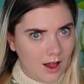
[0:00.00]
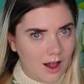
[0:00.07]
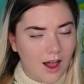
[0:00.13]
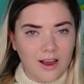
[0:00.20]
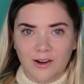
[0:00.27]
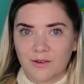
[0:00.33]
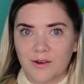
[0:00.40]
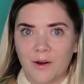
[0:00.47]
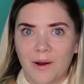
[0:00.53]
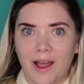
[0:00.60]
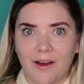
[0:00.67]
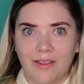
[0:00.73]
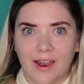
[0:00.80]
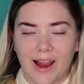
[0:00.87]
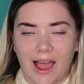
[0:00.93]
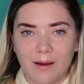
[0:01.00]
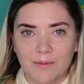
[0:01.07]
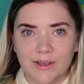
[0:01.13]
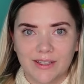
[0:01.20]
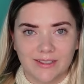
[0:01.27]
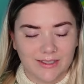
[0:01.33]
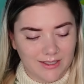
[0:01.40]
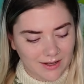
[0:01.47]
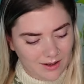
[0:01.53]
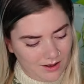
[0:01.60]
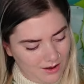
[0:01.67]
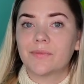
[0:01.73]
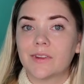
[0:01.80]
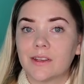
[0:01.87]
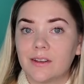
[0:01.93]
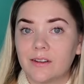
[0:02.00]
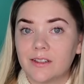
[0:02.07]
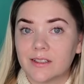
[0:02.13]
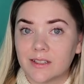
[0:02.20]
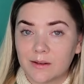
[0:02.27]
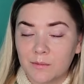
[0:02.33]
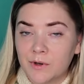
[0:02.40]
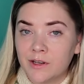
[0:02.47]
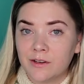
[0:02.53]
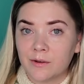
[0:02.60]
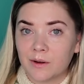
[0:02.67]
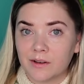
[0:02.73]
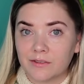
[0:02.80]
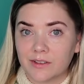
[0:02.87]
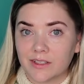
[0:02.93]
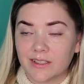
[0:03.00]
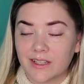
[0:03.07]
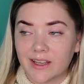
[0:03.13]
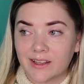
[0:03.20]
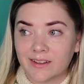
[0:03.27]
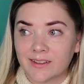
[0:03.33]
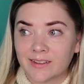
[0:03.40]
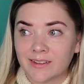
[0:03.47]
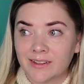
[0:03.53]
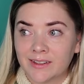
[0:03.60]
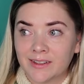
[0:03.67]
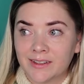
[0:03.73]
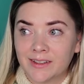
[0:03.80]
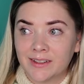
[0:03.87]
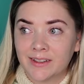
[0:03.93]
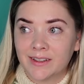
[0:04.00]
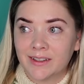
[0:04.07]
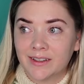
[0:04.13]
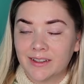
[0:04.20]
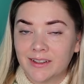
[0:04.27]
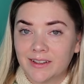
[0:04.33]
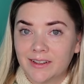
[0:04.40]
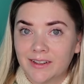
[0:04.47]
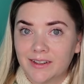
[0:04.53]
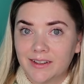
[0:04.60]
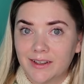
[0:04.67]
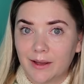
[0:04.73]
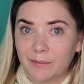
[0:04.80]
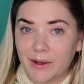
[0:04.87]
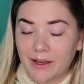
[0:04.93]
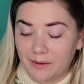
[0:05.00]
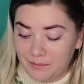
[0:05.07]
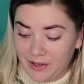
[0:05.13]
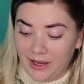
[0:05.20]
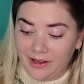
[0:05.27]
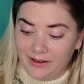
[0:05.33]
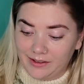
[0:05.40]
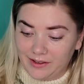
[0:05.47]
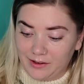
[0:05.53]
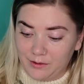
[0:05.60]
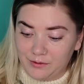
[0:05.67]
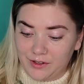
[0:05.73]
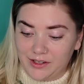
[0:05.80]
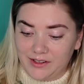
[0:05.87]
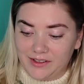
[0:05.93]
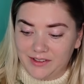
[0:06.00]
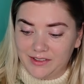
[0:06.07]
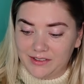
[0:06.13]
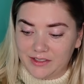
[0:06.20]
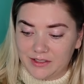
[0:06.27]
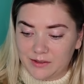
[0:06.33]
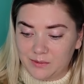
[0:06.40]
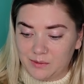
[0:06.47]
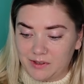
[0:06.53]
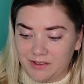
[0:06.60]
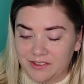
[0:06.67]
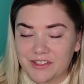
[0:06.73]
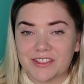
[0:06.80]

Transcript: I don't know how that happened. Does anybody know how to fix that? I'm, I'm panicking over here because this sweater is